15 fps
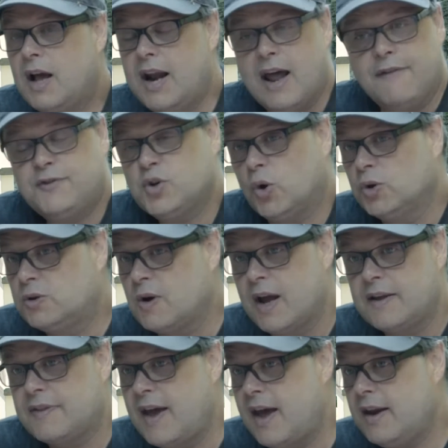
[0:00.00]
and I've told
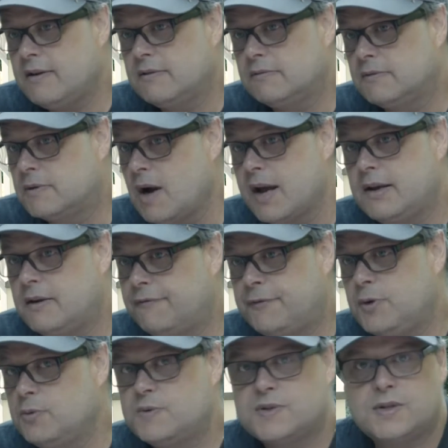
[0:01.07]
Greg that. And Greg, if
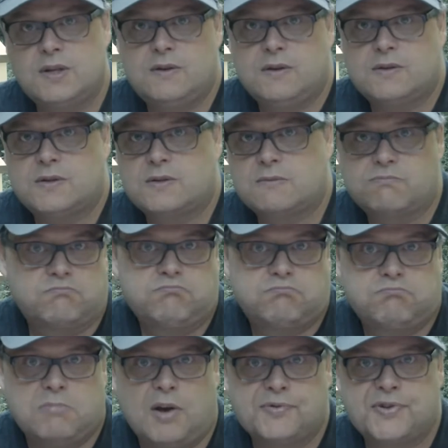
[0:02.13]
you see this,
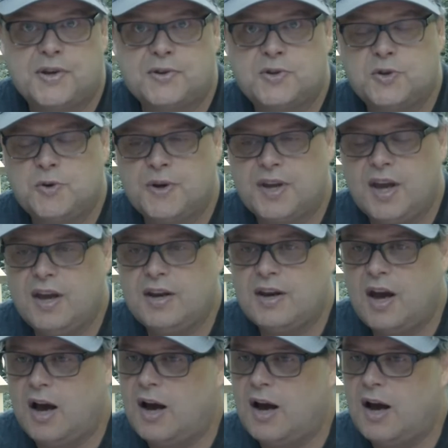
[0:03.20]
I'll say it to you again.